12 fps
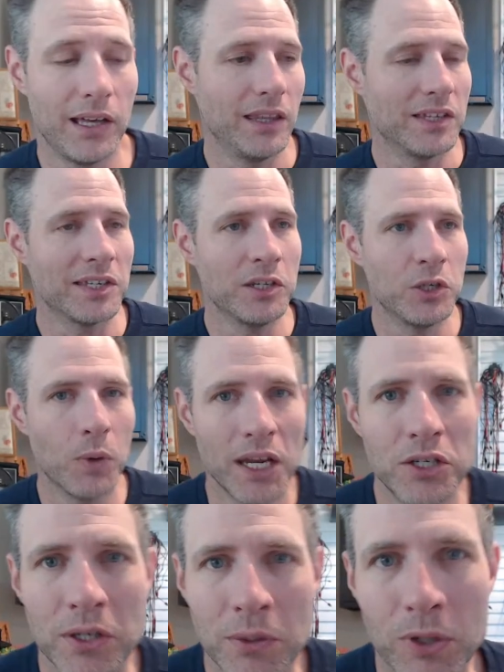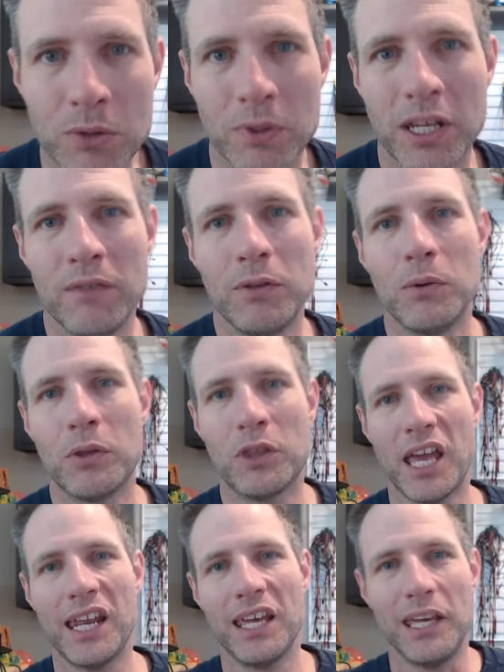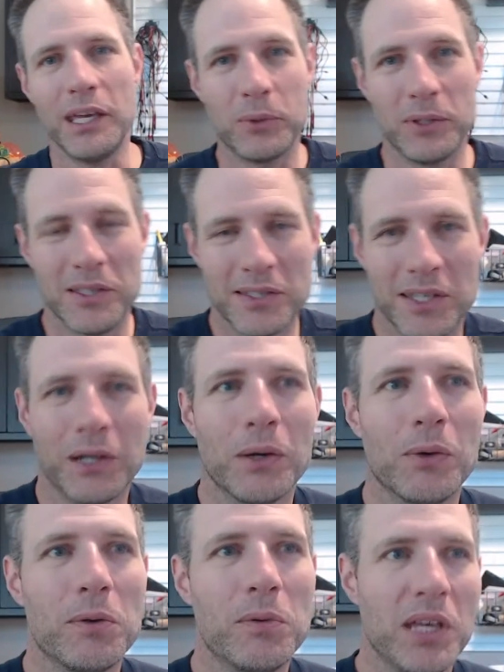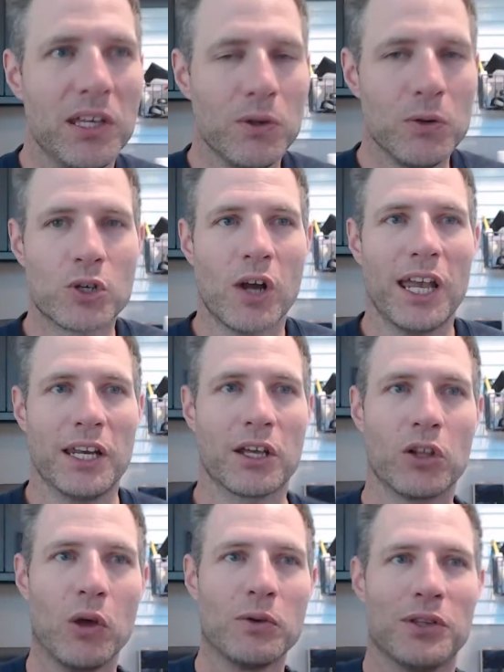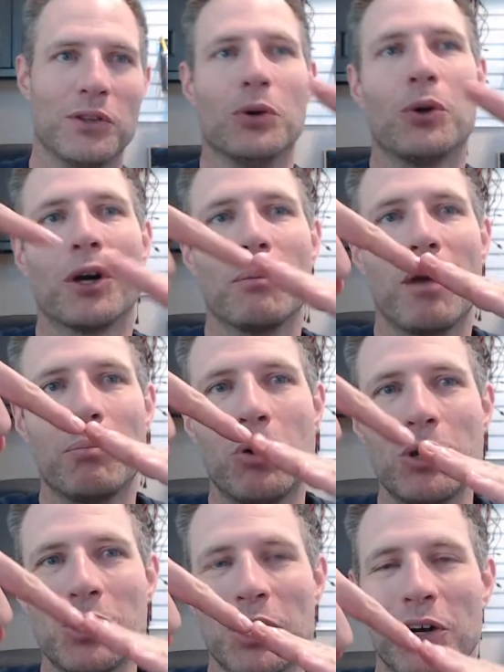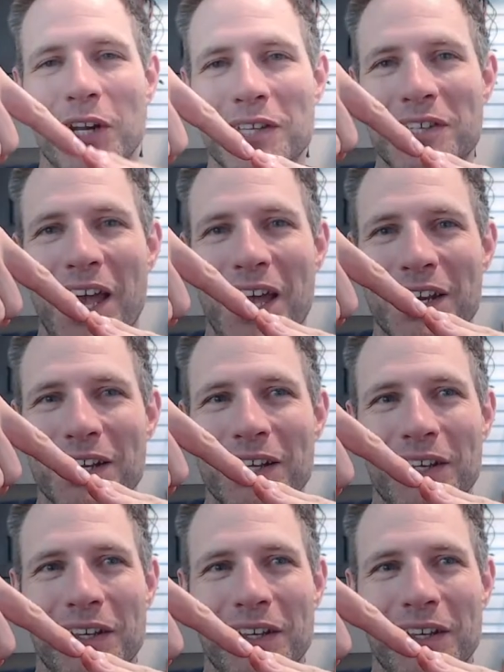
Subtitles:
situation which would give you theta equal to 0 would be you trying to close a door by pushing on its end.